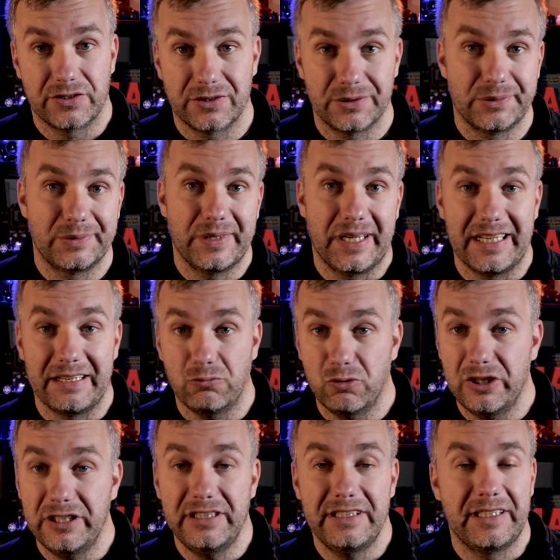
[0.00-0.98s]
so it
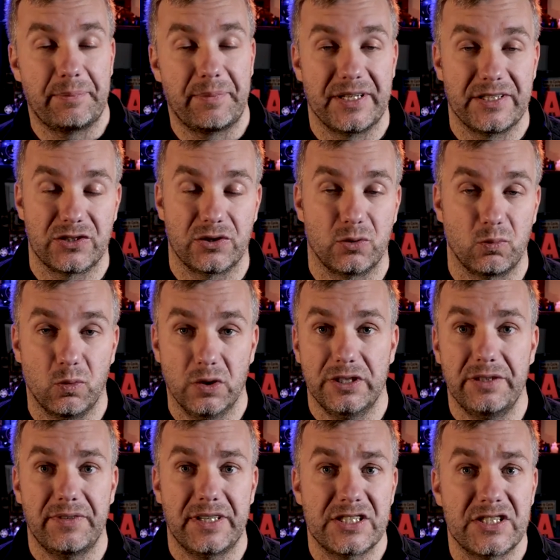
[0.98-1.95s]
really depends on
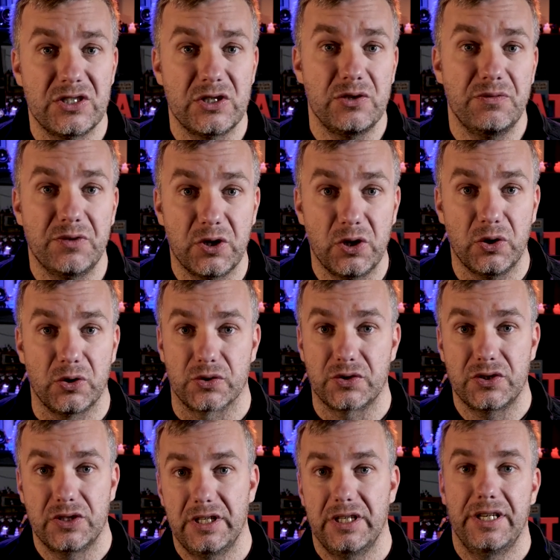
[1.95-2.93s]
what devices you've
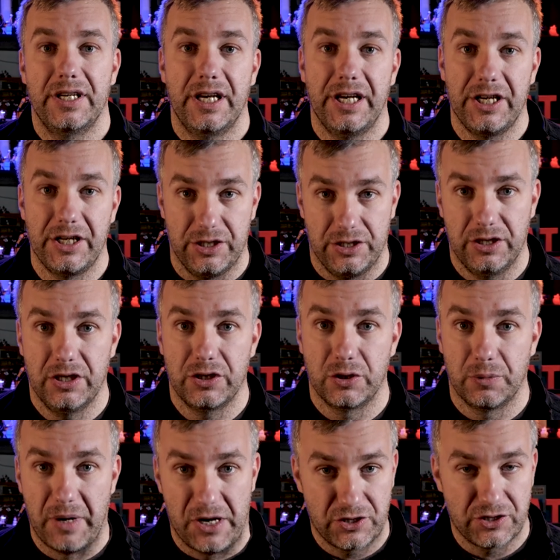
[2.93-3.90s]
got in
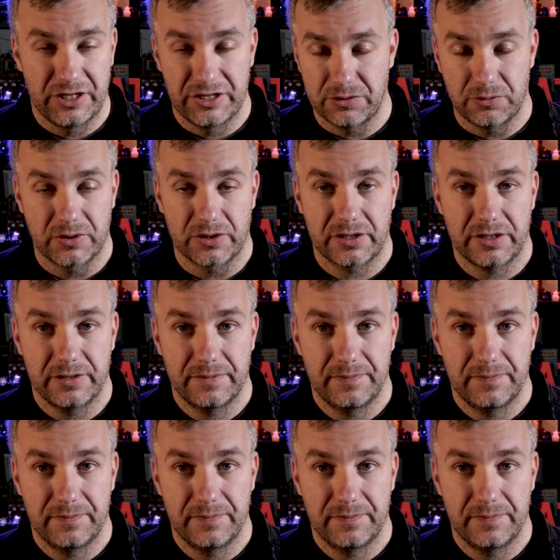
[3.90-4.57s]
your mesh network.